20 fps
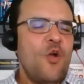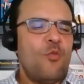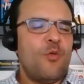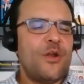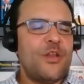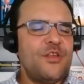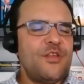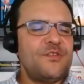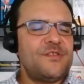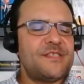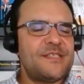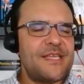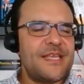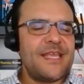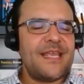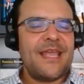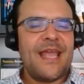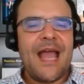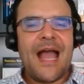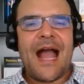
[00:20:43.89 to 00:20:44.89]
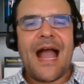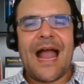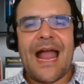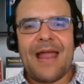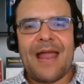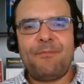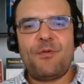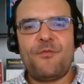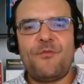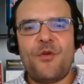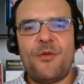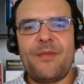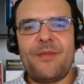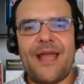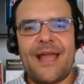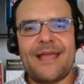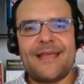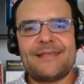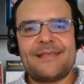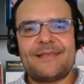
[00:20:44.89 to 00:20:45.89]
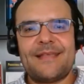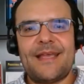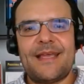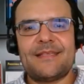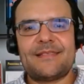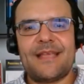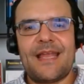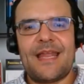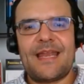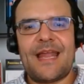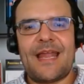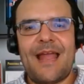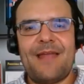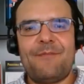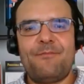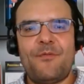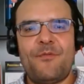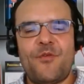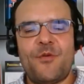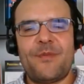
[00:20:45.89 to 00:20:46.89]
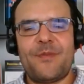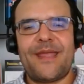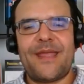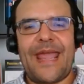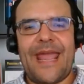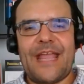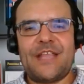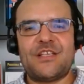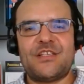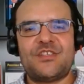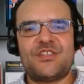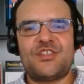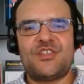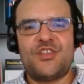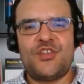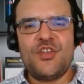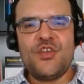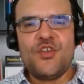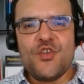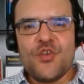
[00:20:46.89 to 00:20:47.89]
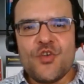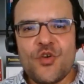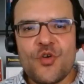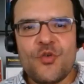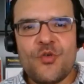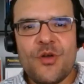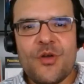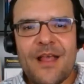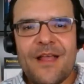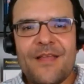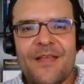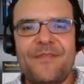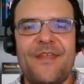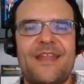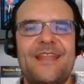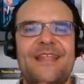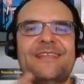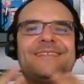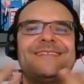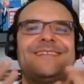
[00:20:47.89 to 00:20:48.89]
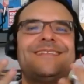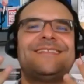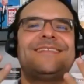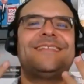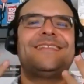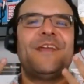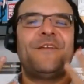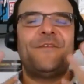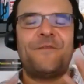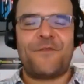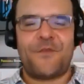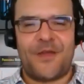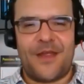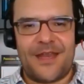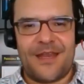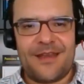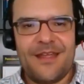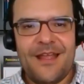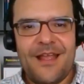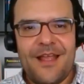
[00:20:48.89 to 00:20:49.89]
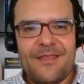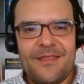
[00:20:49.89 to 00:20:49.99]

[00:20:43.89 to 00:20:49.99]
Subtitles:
What do you see high performing ISAs and high performing agents do that is different